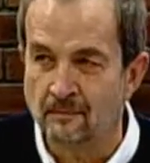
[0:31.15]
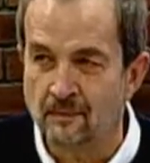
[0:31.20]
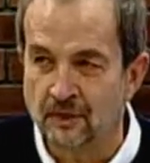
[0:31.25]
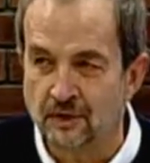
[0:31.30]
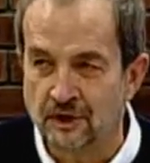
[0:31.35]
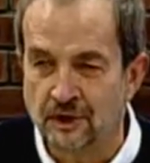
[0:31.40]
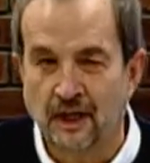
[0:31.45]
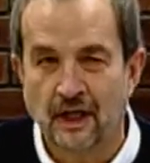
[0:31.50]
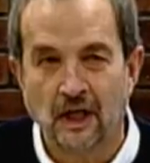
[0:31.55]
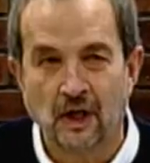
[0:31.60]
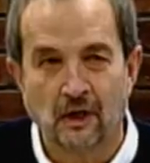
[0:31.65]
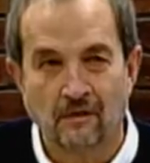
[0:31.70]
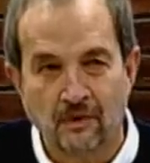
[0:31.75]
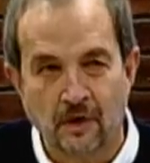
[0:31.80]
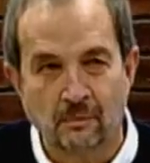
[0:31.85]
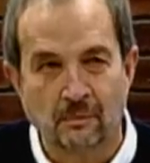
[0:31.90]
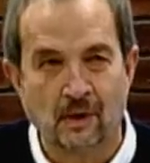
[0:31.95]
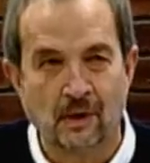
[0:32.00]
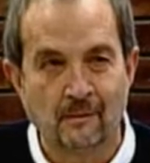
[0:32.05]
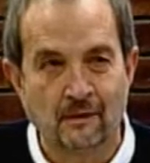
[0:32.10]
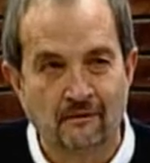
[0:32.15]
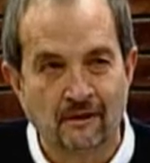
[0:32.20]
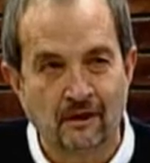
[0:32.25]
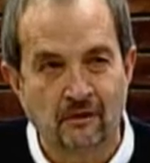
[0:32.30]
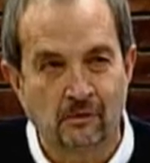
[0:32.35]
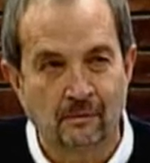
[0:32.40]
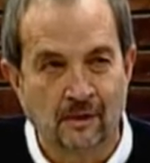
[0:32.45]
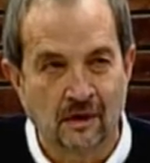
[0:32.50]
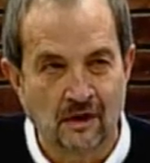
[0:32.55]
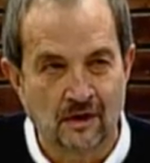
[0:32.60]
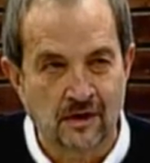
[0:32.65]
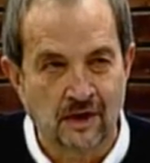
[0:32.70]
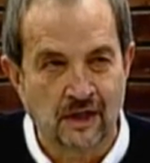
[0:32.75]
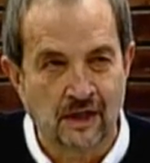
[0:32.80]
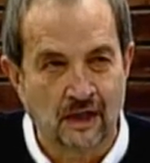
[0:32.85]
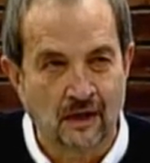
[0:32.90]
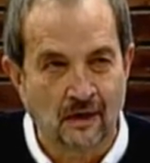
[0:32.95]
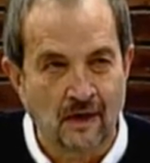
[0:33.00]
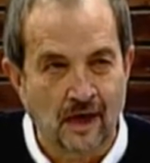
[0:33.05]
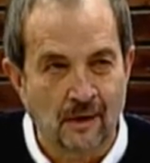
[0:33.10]
chair of the Department of Anthropology
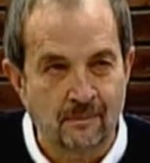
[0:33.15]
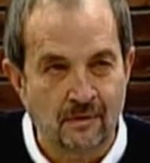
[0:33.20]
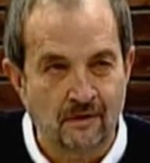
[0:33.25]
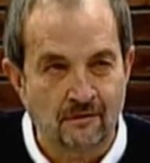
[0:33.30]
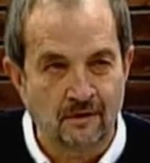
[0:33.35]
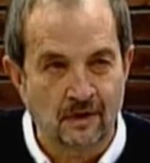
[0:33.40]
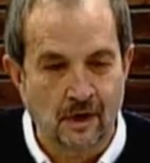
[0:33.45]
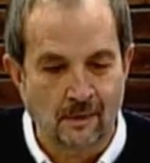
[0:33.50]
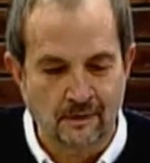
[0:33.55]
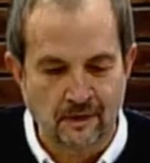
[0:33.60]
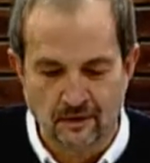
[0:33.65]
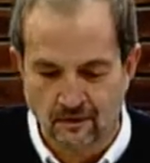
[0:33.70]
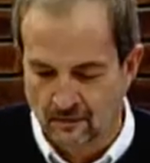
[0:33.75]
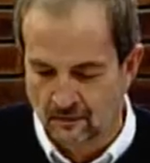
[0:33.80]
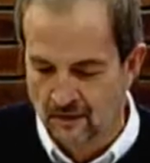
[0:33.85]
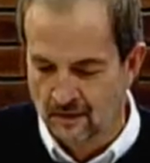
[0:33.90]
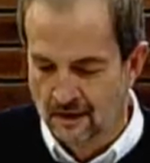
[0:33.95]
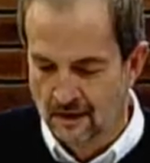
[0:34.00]
here at IPFW.